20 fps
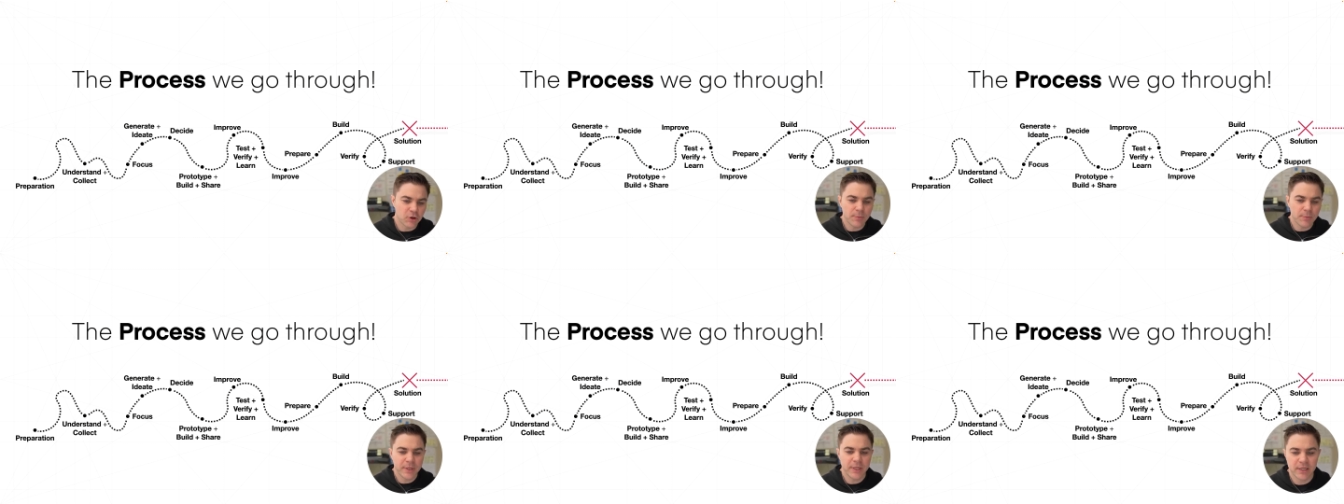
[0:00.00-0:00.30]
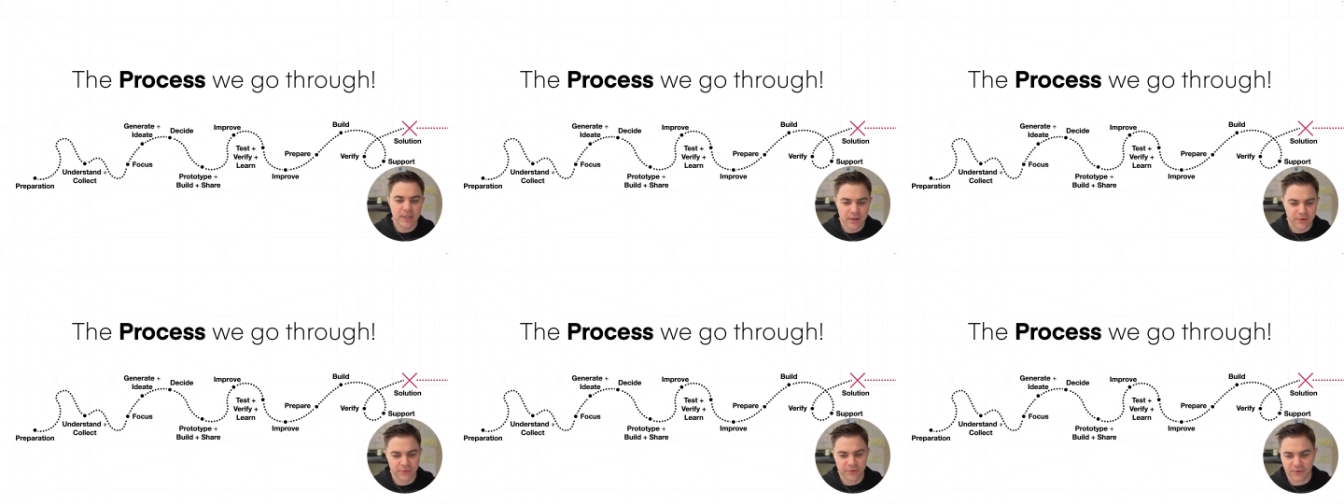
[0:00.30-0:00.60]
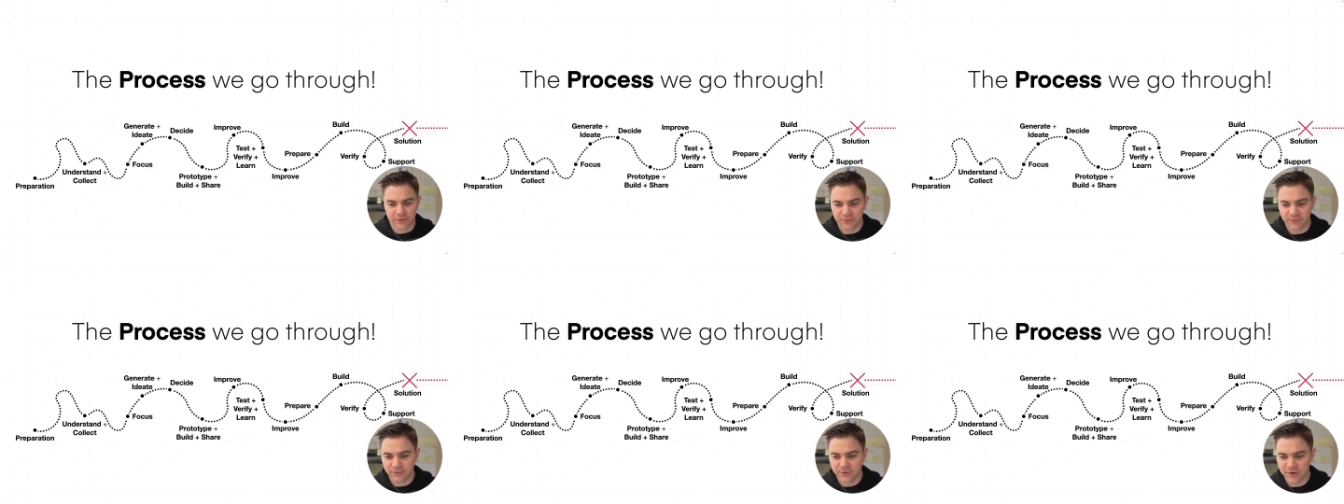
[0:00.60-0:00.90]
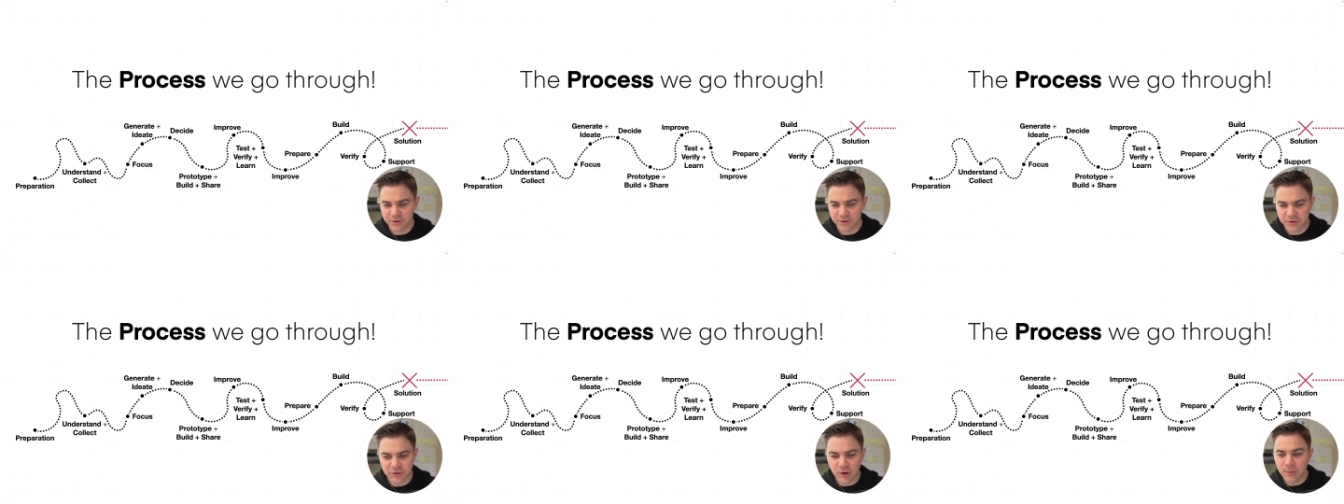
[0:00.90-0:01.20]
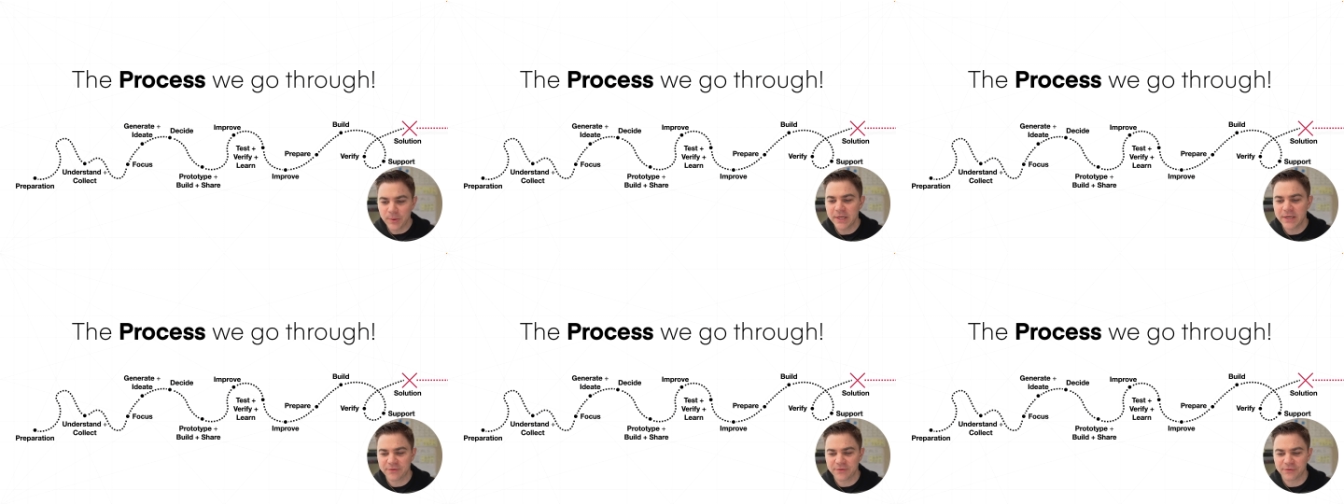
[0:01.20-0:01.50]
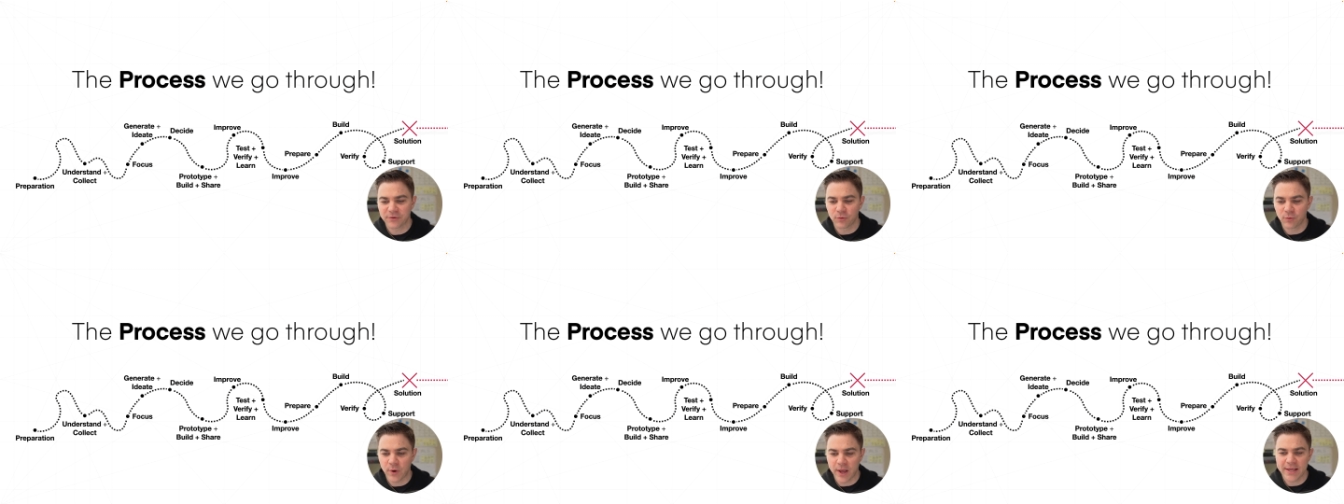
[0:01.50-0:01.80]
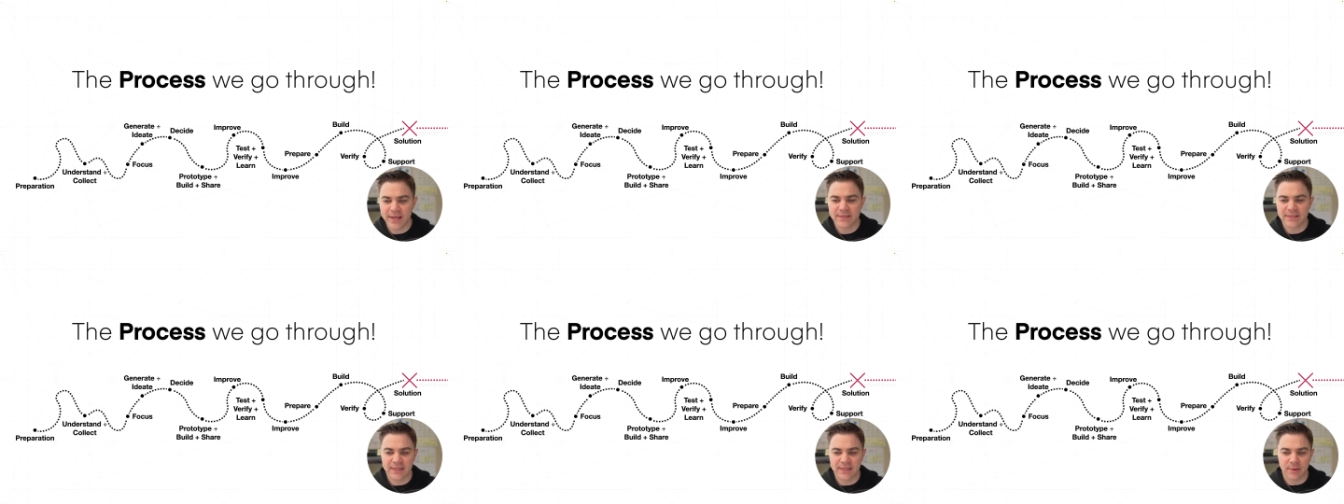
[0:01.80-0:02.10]
different there's so many different ways
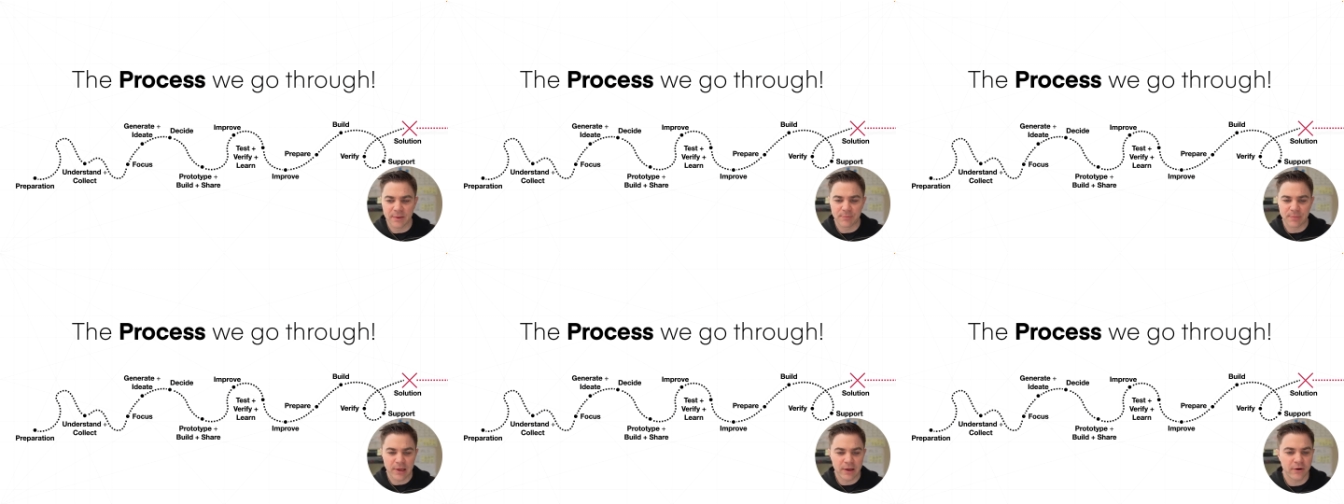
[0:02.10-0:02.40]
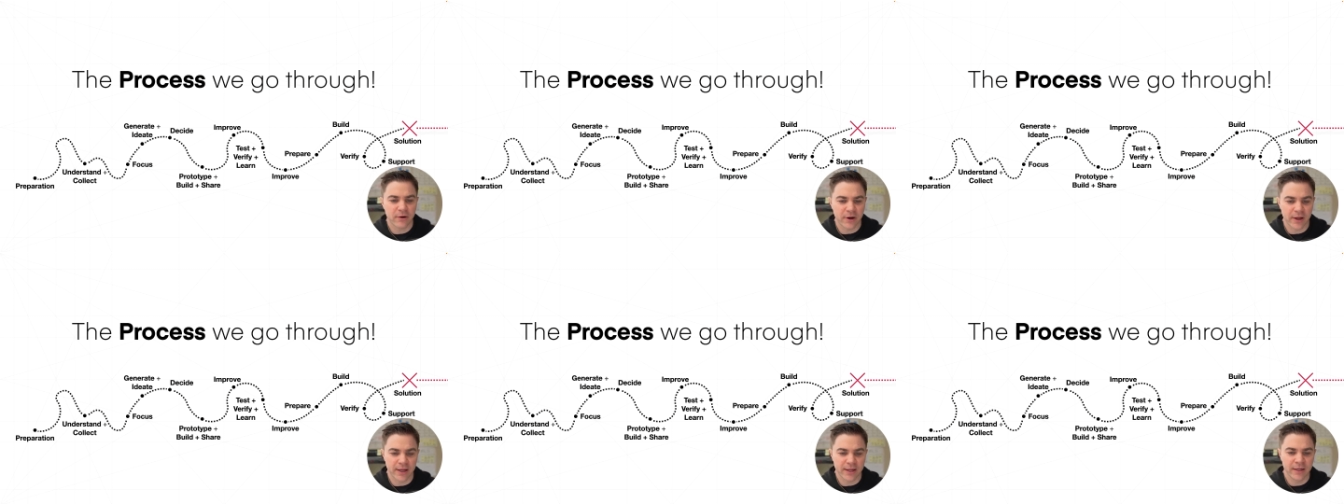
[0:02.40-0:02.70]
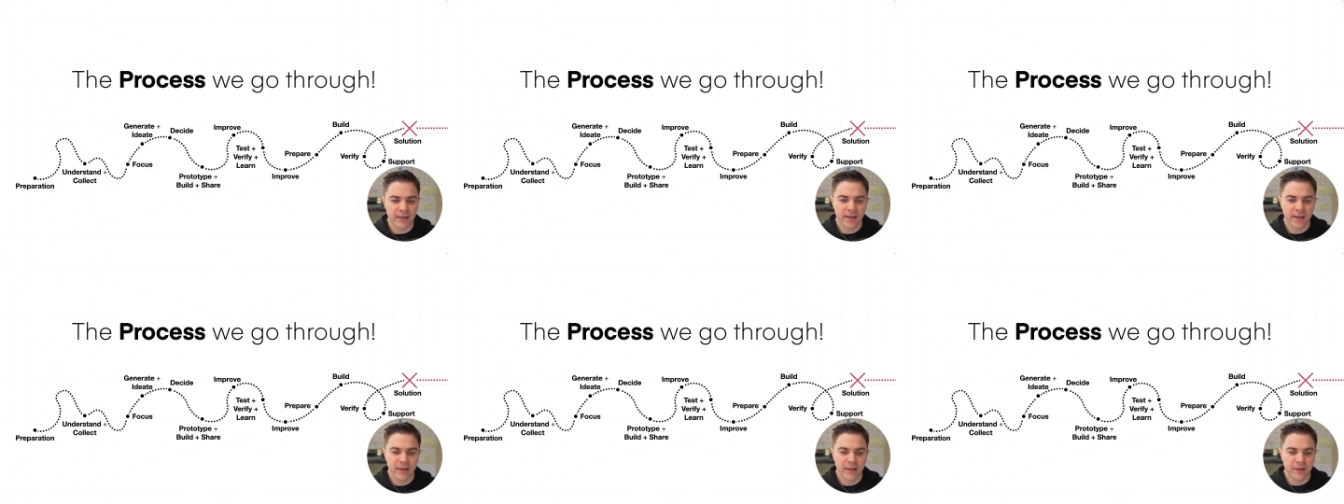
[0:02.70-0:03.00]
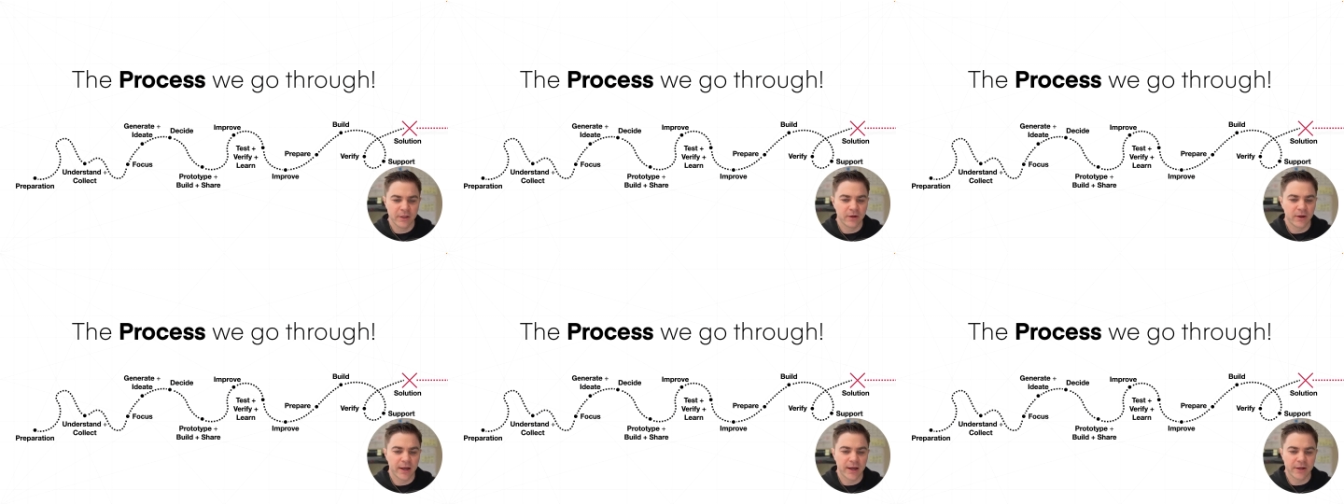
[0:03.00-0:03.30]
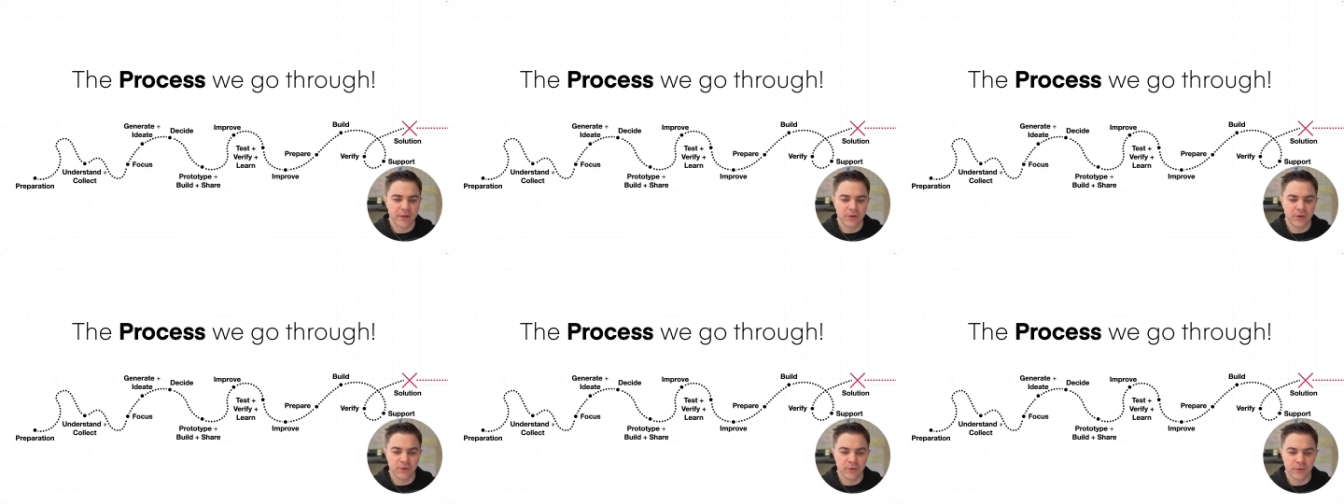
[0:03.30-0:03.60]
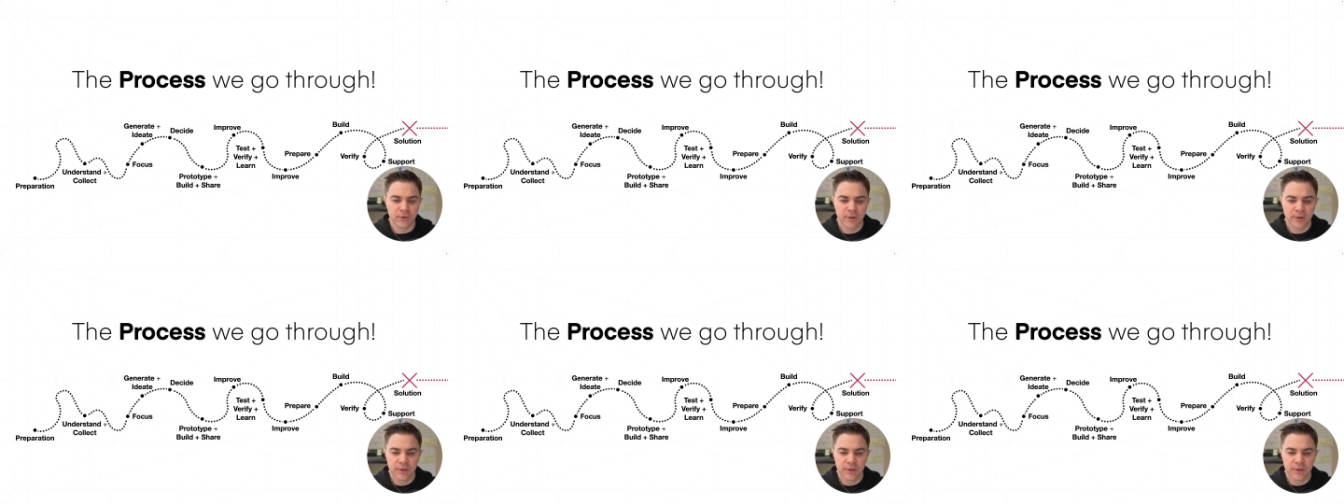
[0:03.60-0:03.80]
to get better at you know how you